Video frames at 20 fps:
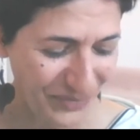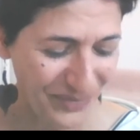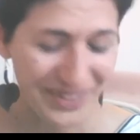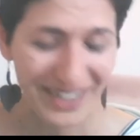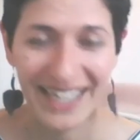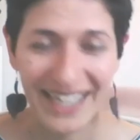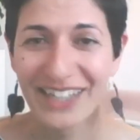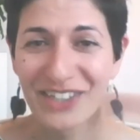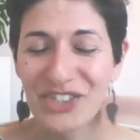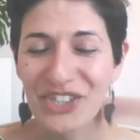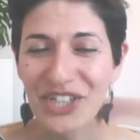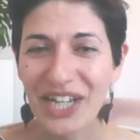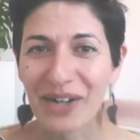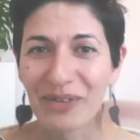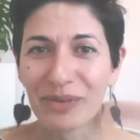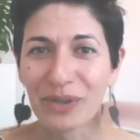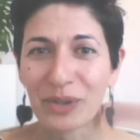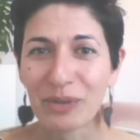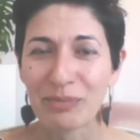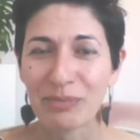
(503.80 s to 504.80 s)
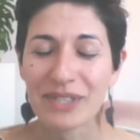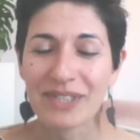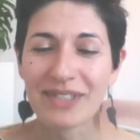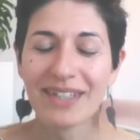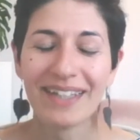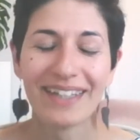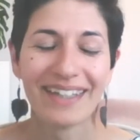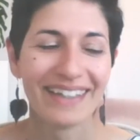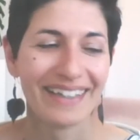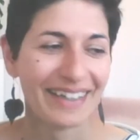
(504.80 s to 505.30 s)
when they had chat rooms.
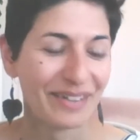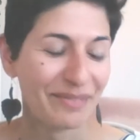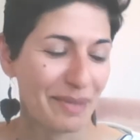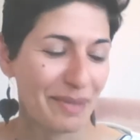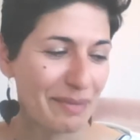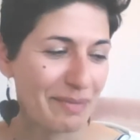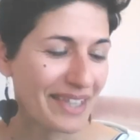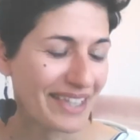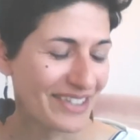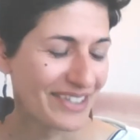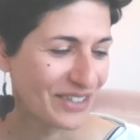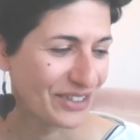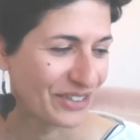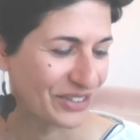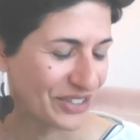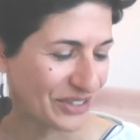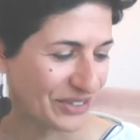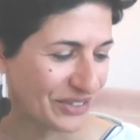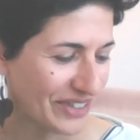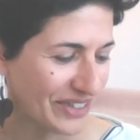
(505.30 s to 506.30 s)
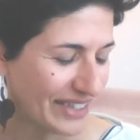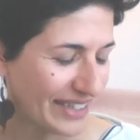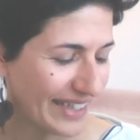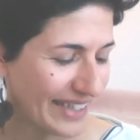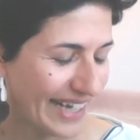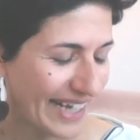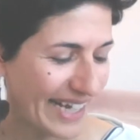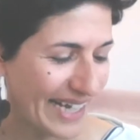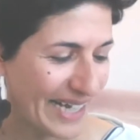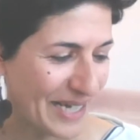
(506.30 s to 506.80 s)
Maybe they still do.
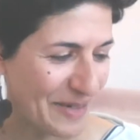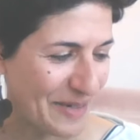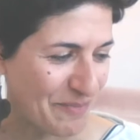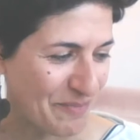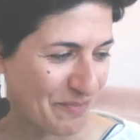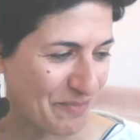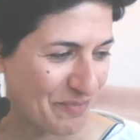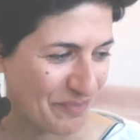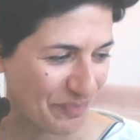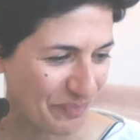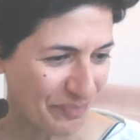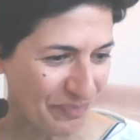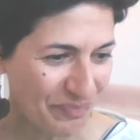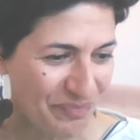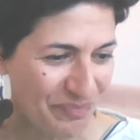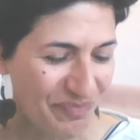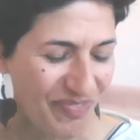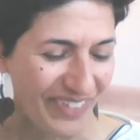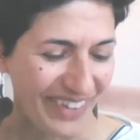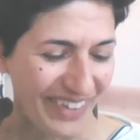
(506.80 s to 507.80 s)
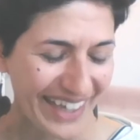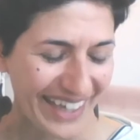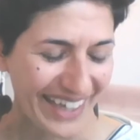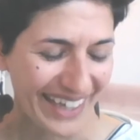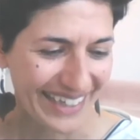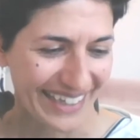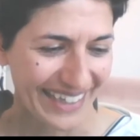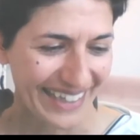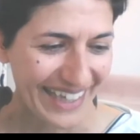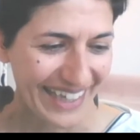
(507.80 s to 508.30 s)
And
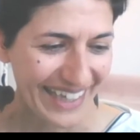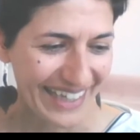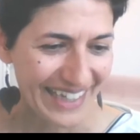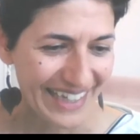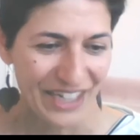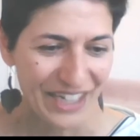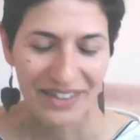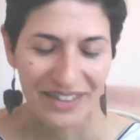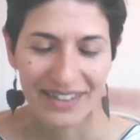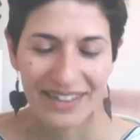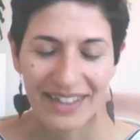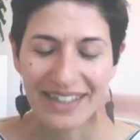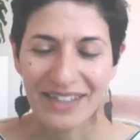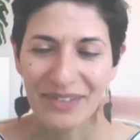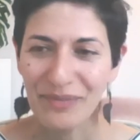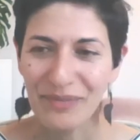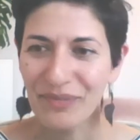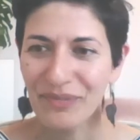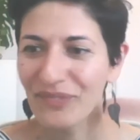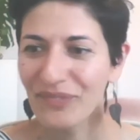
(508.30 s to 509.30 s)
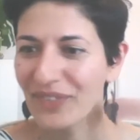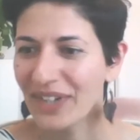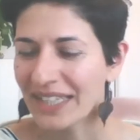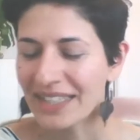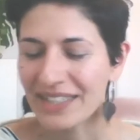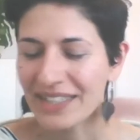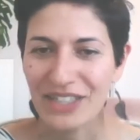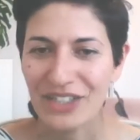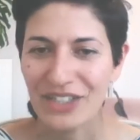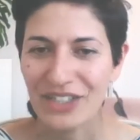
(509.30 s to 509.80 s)
I went
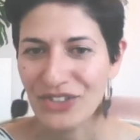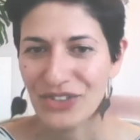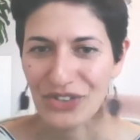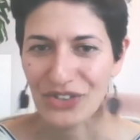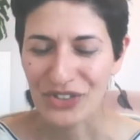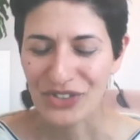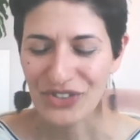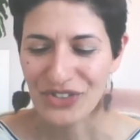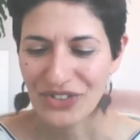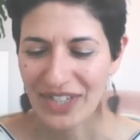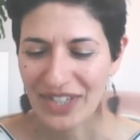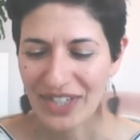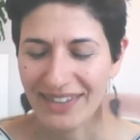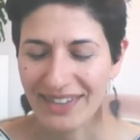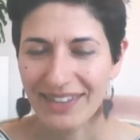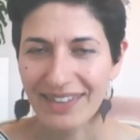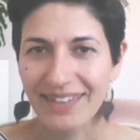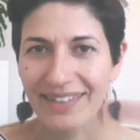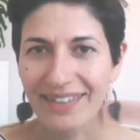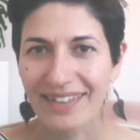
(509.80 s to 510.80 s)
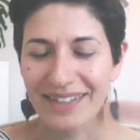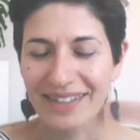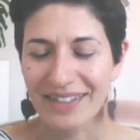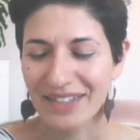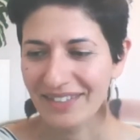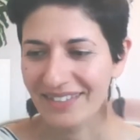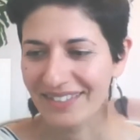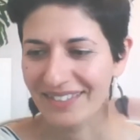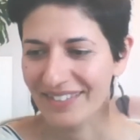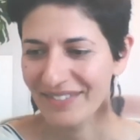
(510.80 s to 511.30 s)
and did a search at the
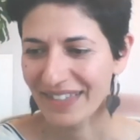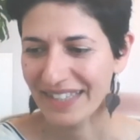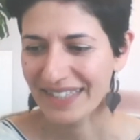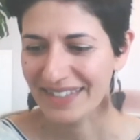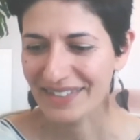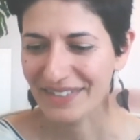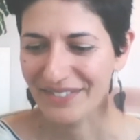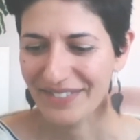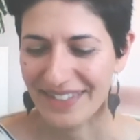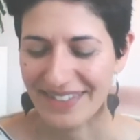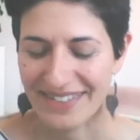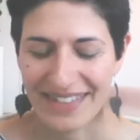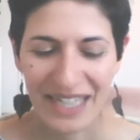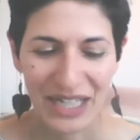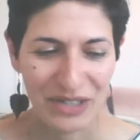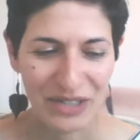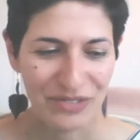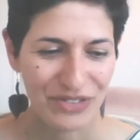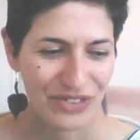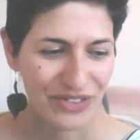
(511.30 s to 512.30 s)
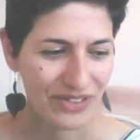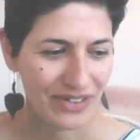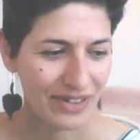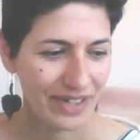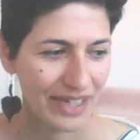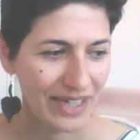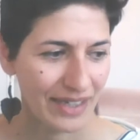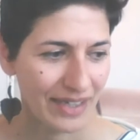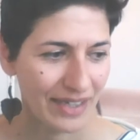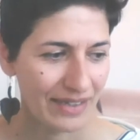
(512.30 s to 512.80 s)
advice of this
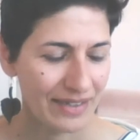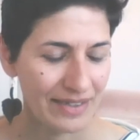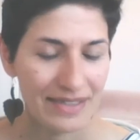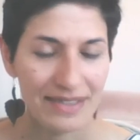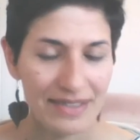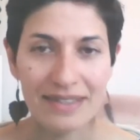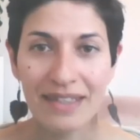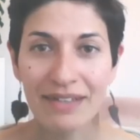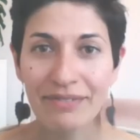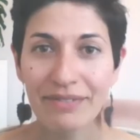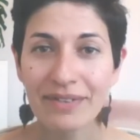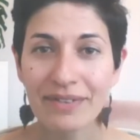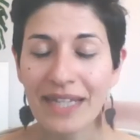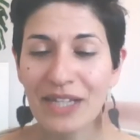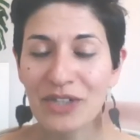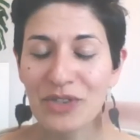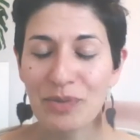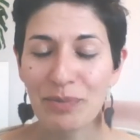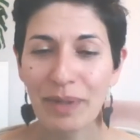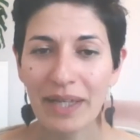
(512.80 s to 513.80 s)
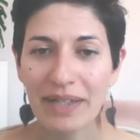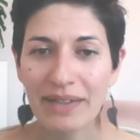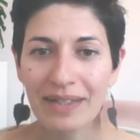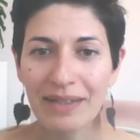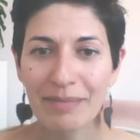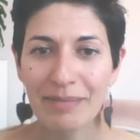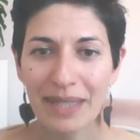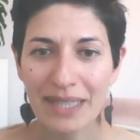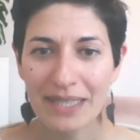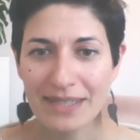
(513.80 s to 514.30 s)
counselor, and discovered
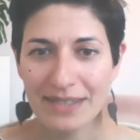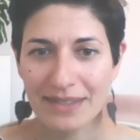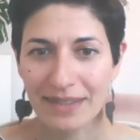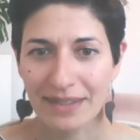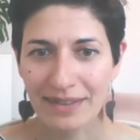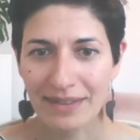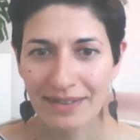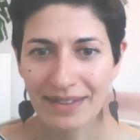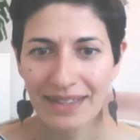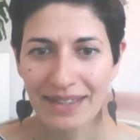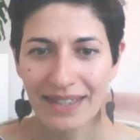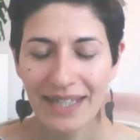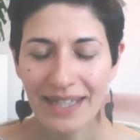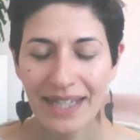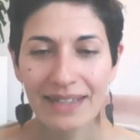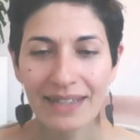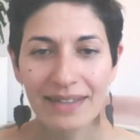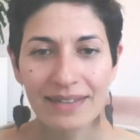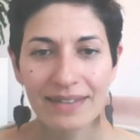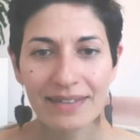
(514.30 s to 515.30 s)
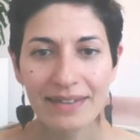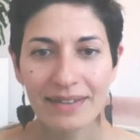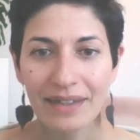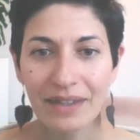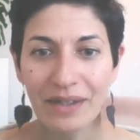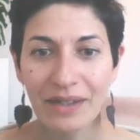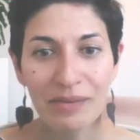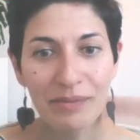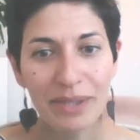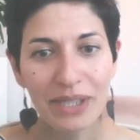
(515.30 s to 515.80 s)
naturopathic medicine. And I was like,
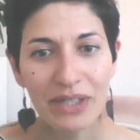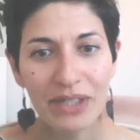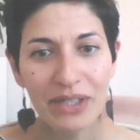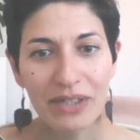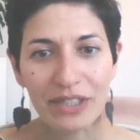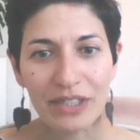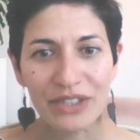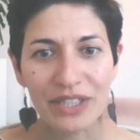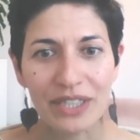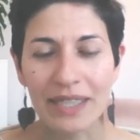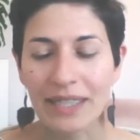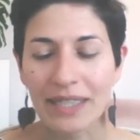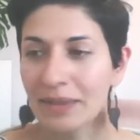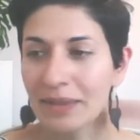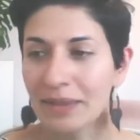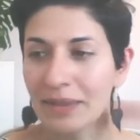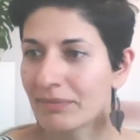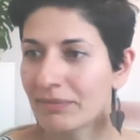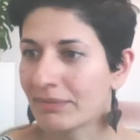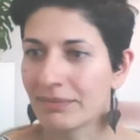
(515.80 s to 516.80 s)
oh my gosh, I